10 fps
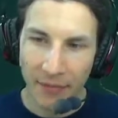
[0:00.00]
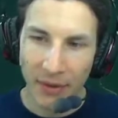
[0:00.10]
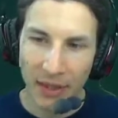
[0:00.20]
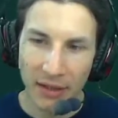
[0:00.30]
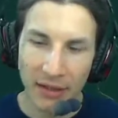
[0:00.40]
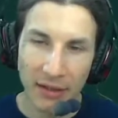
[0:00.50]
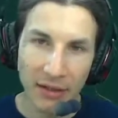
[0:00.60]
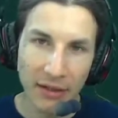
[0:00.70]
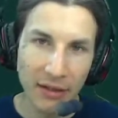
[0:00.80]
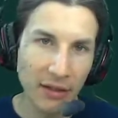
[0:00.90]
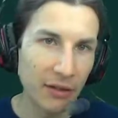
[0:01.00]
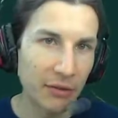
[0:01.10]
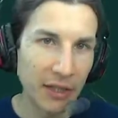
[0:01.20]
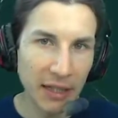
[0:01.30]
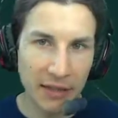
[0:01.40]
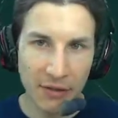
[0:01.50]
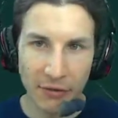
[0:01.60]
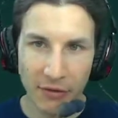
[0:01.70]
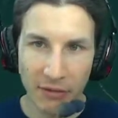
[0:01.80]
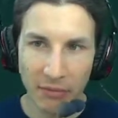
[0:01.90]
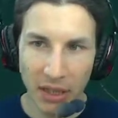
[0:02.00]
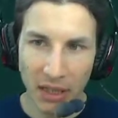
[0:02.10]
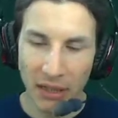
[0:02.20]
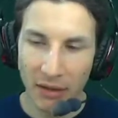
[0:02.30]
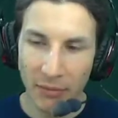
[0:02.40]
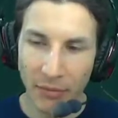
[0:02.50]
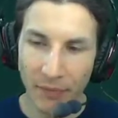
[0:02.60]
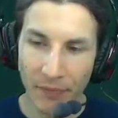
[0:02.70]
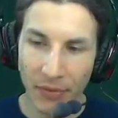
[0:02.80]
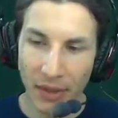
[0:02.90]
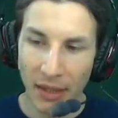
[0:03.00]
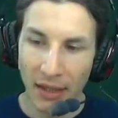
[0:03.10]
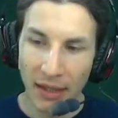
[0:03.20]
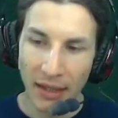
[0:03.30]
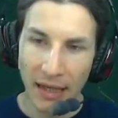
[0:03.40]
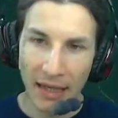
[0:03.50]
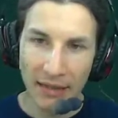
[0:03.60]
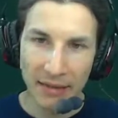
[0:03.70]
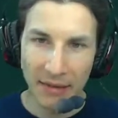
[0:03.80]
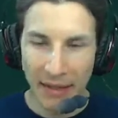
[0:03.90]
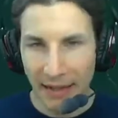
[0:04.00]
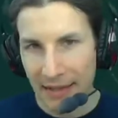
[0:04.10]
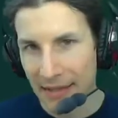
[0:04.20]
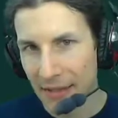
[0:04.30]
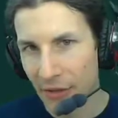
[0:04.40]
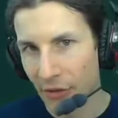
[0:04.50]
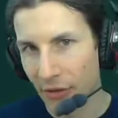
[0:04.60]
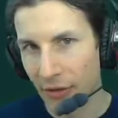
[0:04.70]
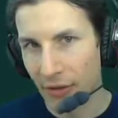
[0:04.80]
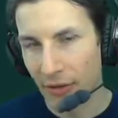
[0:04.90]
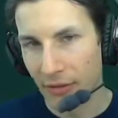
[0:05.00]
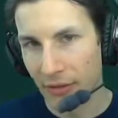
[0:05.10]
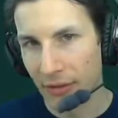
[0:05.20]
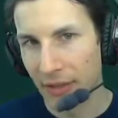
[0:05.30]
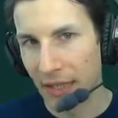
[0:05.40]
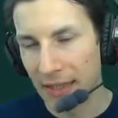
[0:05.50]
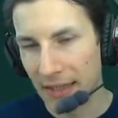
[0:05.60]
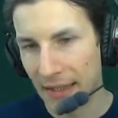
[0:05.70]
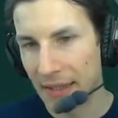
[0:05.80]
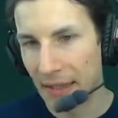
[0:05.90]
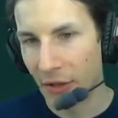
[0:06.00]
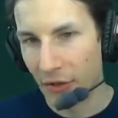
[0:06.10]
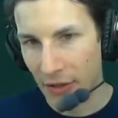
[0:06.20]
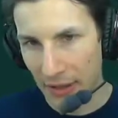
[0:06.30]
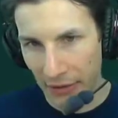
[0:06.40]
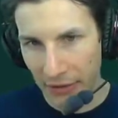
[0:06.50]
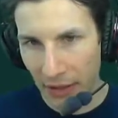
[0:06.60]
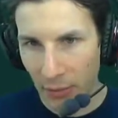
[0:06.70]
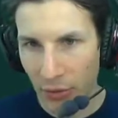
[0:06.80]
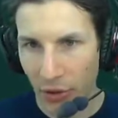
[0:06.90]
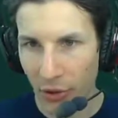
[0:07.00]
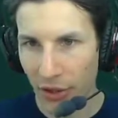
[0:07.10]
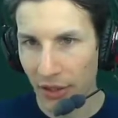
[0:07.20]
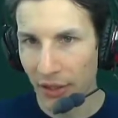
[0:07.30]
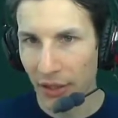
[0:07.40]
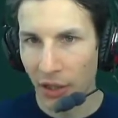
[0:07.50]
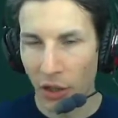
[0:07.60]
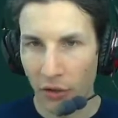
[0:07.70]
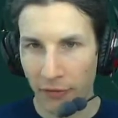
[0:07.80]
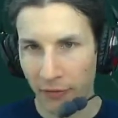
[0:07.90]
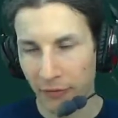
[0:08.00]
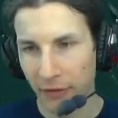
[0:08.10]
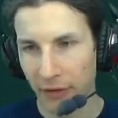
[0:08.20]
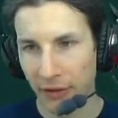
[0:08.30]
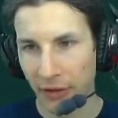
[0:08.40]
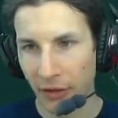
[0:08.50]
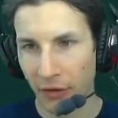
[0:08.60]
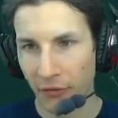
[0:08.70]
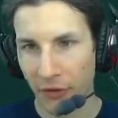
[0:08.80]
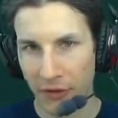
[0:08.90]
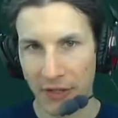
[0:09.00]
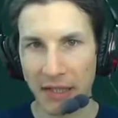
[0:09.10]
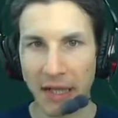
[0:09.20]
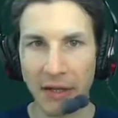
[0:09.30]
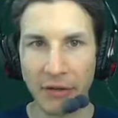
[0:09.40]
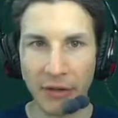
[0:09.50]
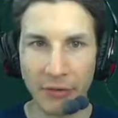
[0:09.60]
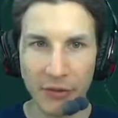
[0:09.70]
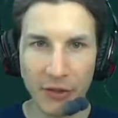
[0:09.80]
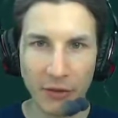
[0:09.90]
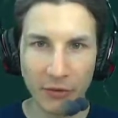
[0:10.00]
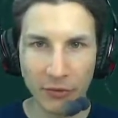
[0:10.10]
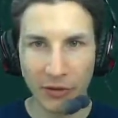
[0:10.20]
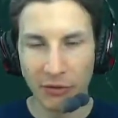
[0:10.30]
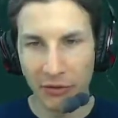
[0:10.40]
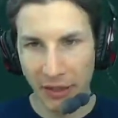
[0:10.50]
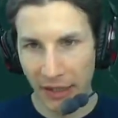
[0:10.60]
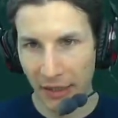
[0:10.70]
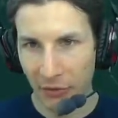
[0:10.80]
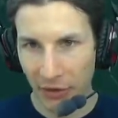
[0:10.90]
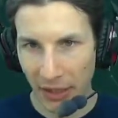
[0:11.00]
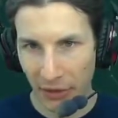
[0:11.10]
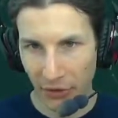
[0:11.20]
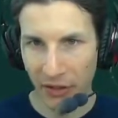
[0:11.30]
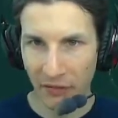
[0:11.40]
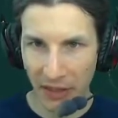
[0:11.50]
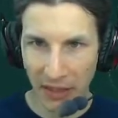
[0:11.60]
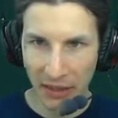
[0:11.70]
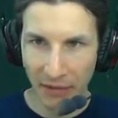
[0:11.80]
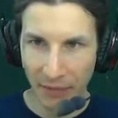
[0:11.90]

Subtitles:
you take a certain medium, and that's let's say your starting point of your scenario. So you take your DVD,